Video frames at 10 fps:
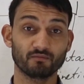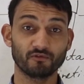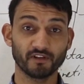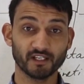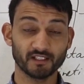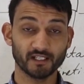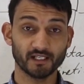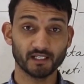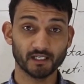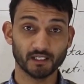which is moving in
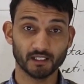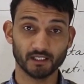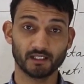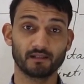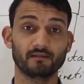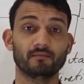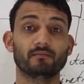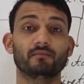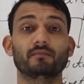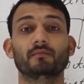the
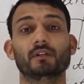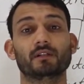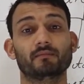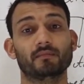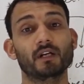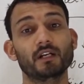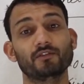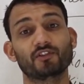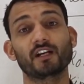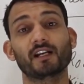
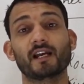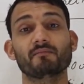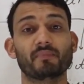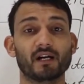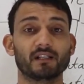straight line